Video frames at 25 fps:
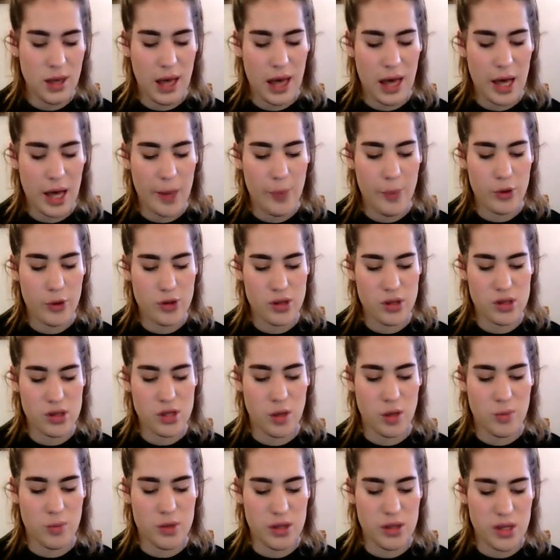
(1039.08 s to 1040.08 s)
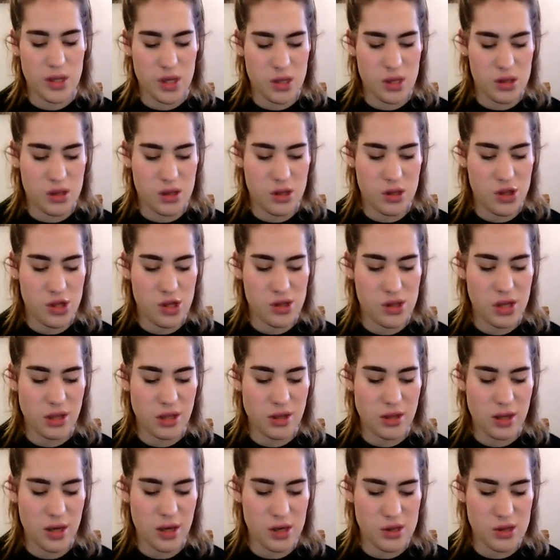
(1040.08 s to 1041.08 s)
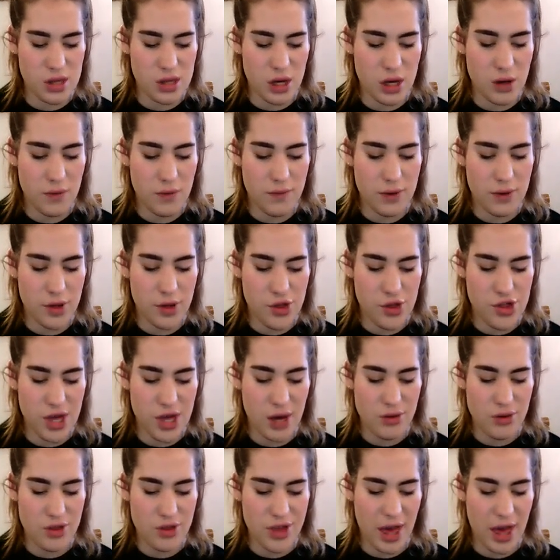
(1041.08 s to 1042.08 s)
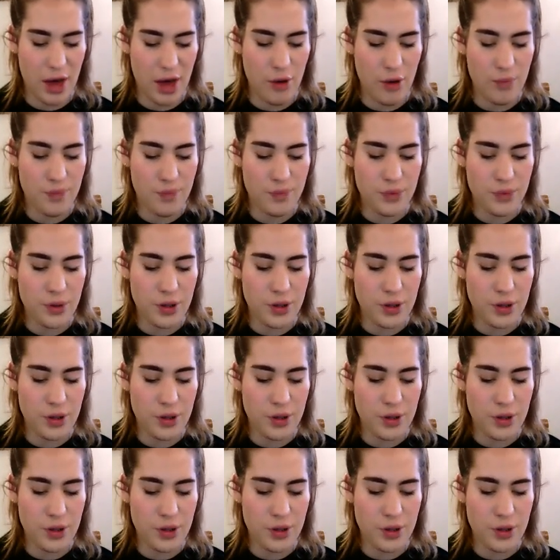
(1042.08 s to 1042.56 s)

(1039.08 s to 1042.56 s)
"I'll put a stop to this," she said to herself, and shouted out,